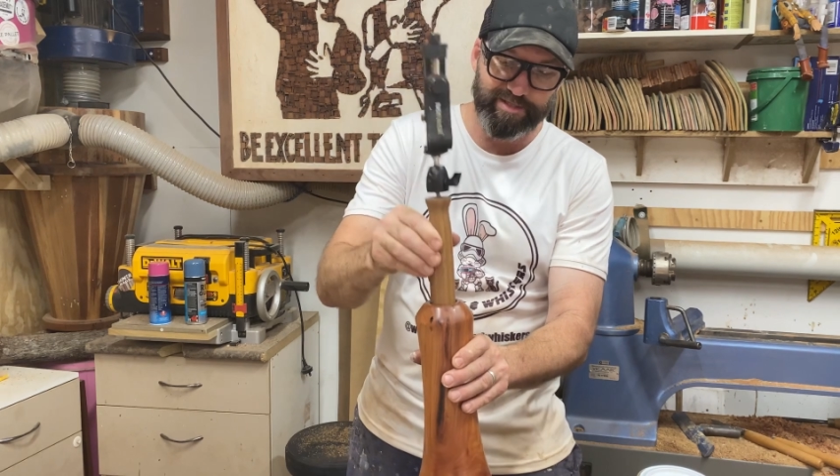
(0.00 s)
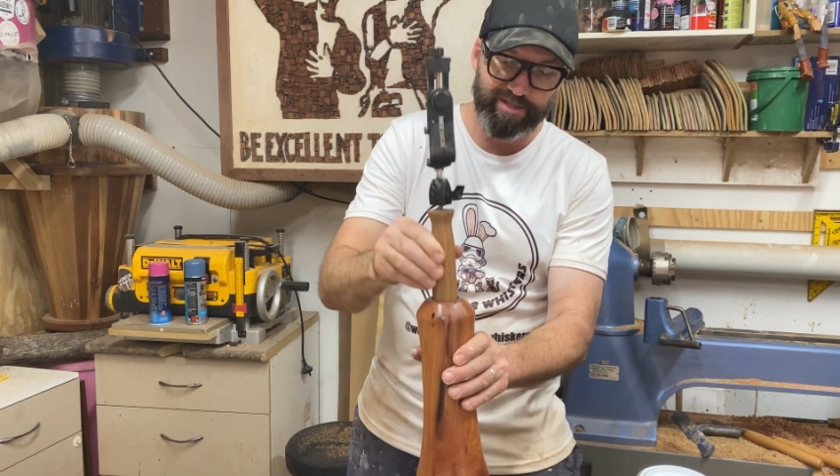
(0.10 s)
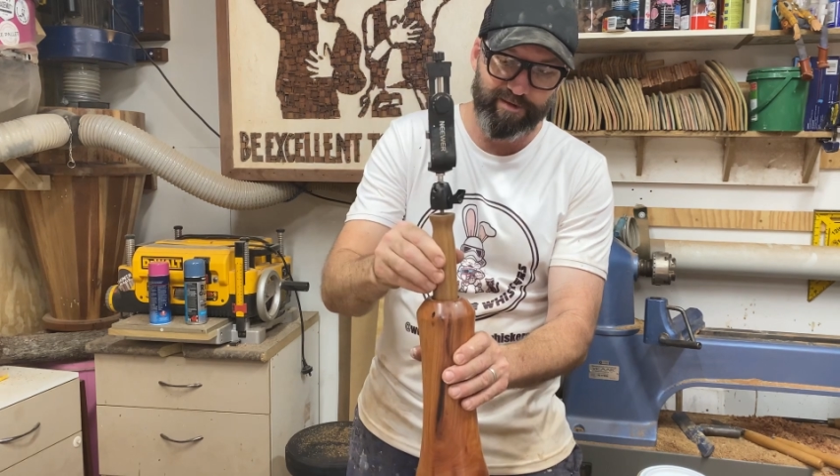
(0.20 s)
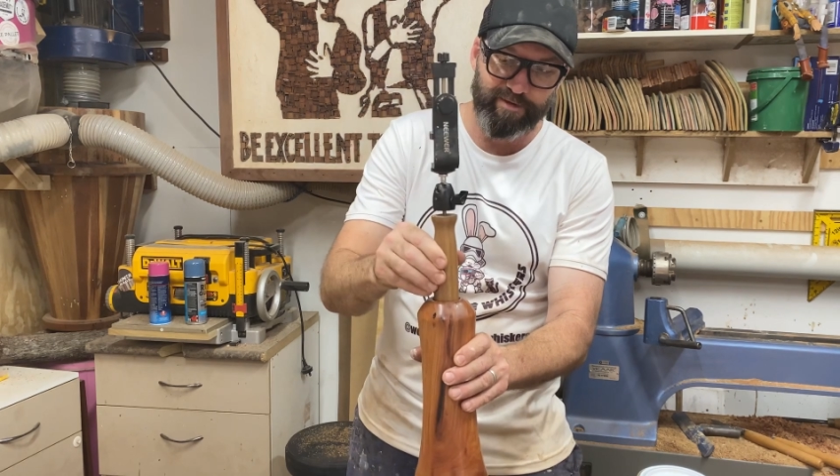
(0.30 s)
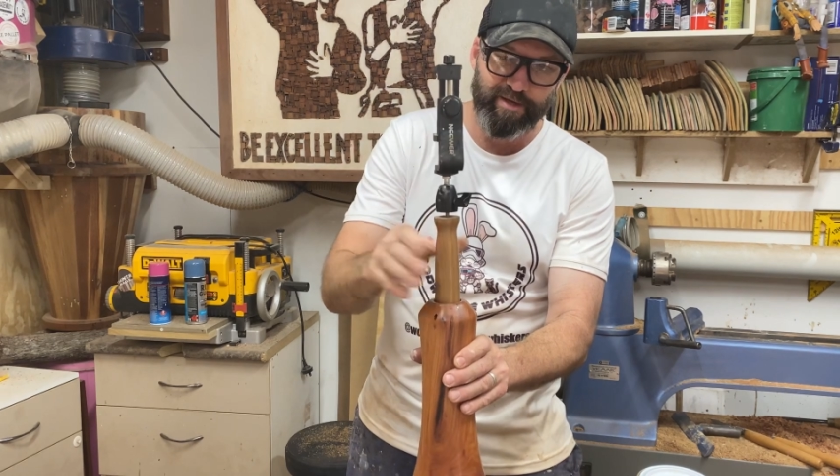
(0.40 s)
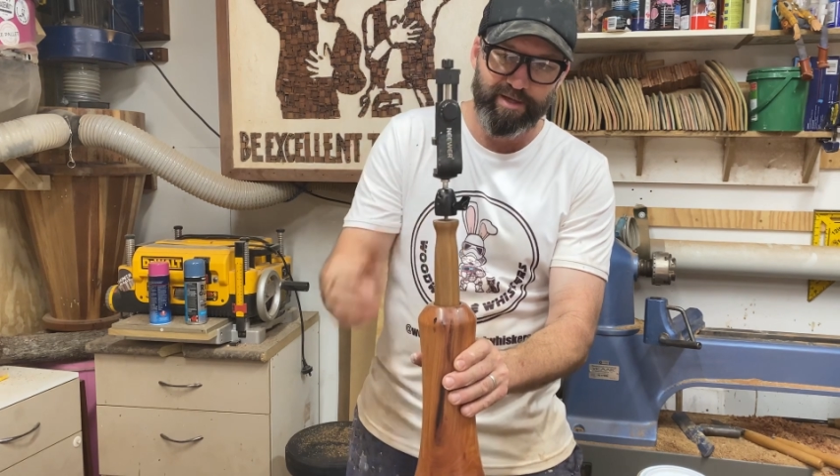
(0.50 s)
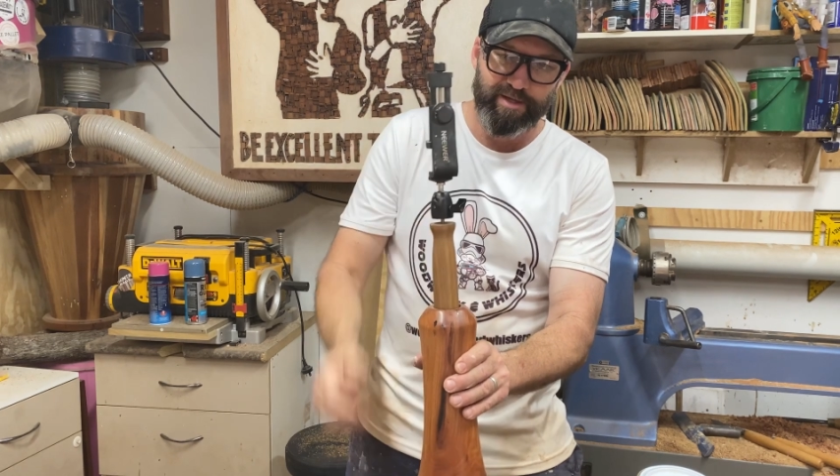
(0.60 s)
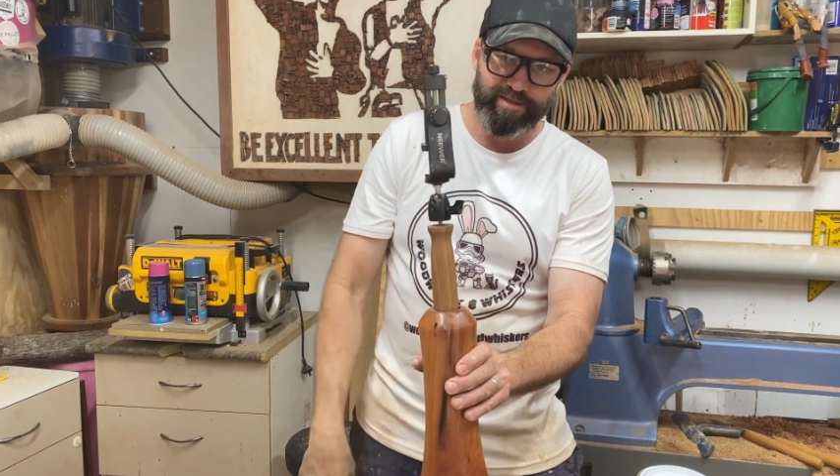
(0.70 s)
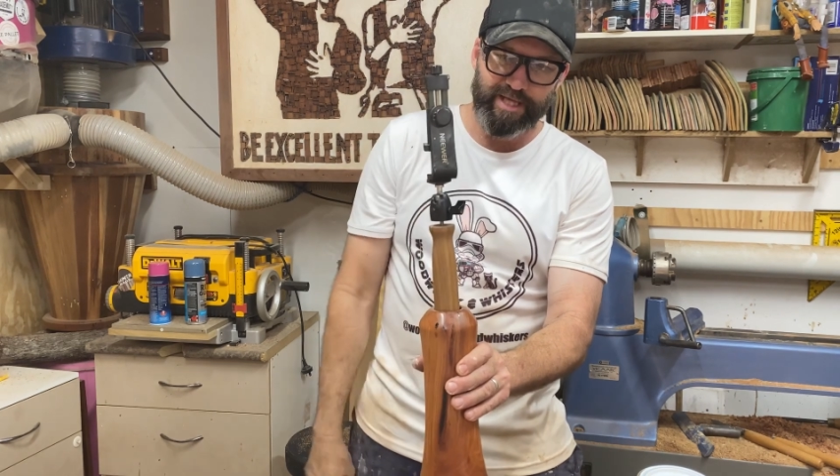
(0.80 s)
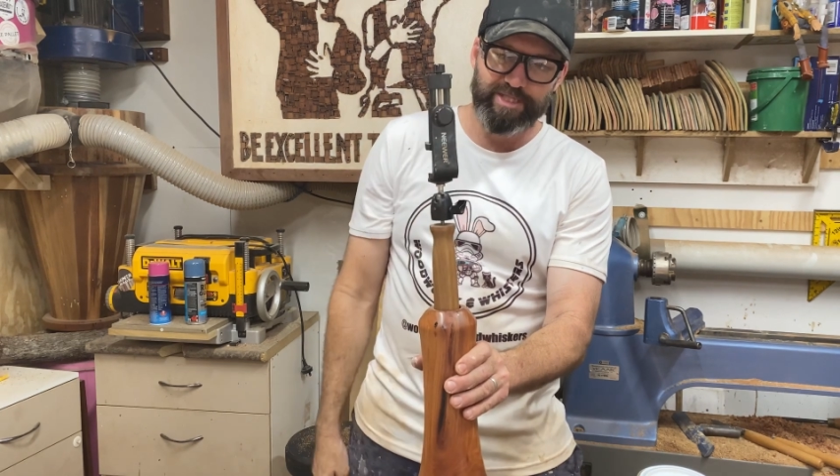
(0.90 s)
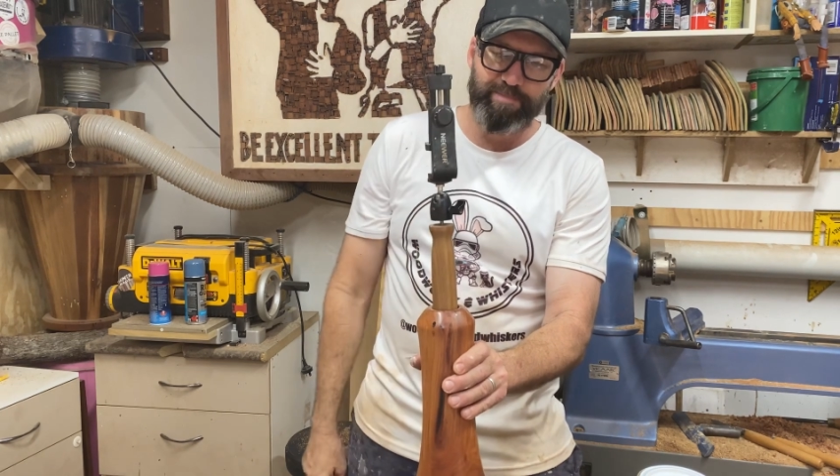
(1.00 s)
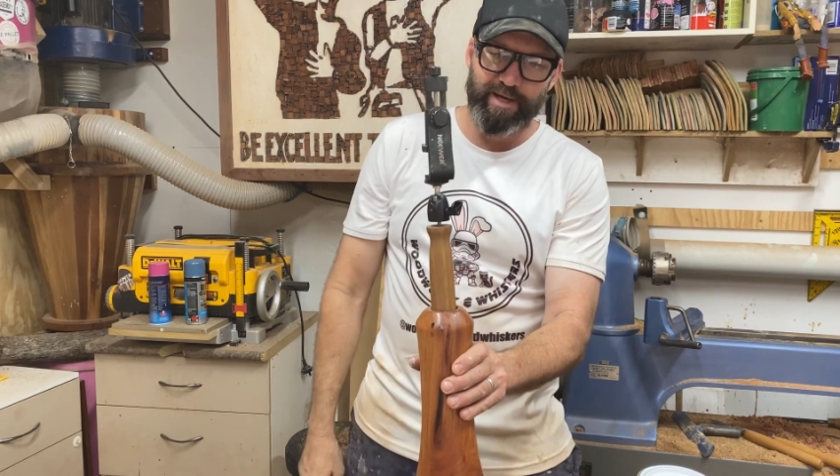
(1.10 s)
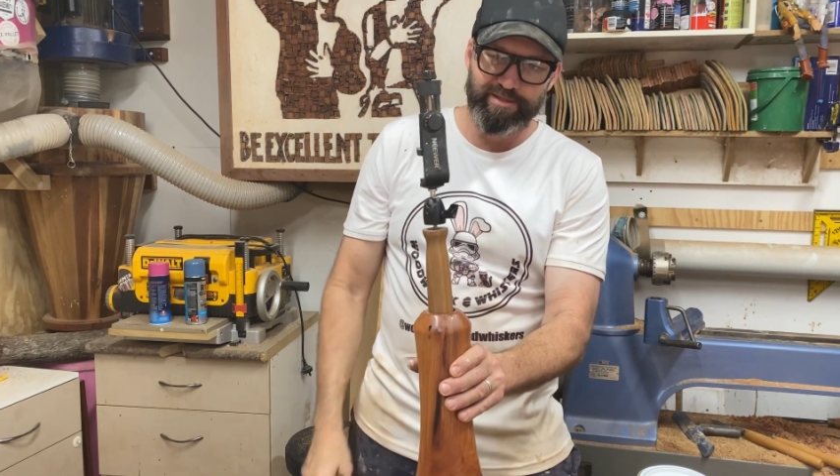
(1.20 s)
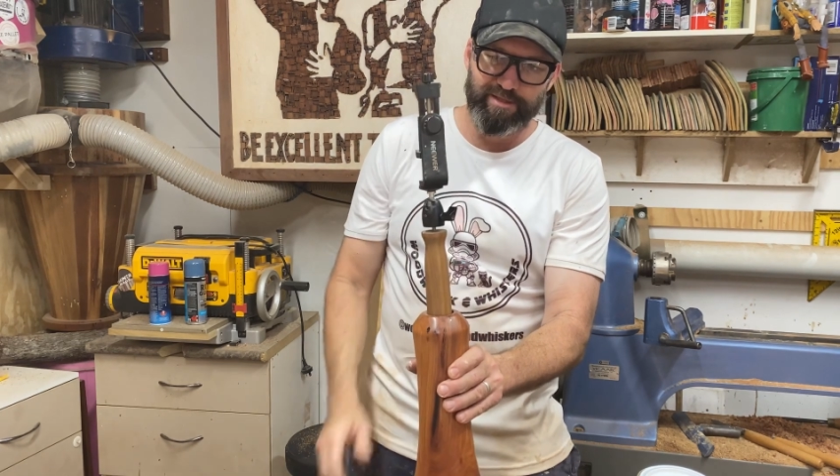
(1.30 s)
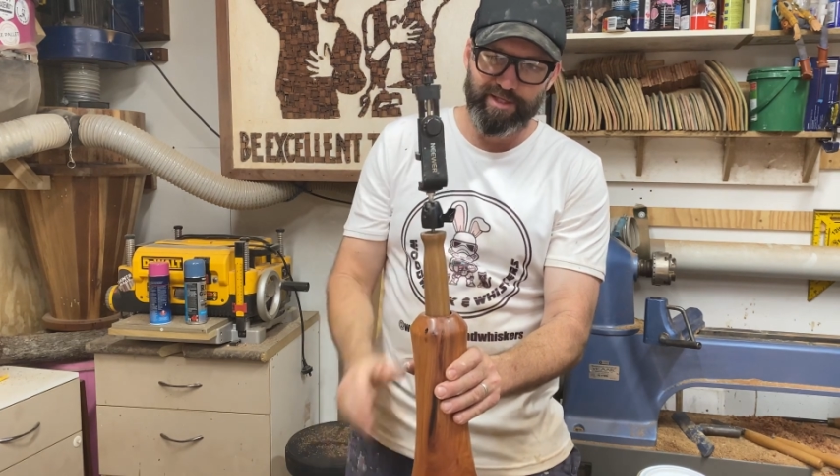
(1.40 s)
So that's
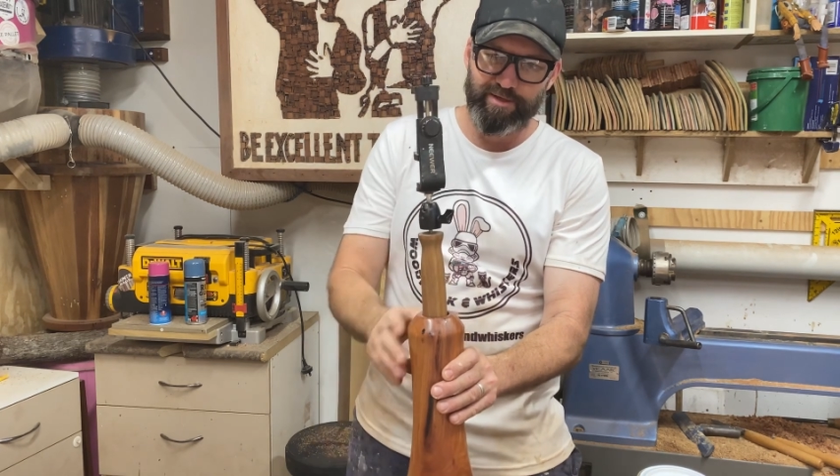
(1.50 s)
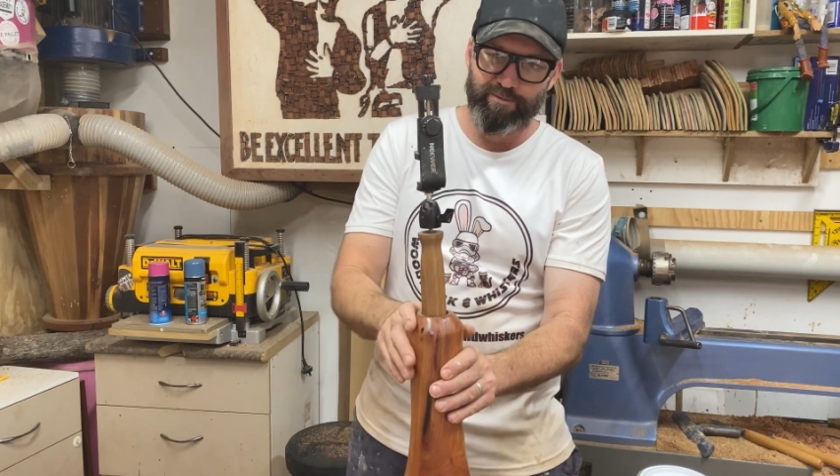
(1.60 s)
basically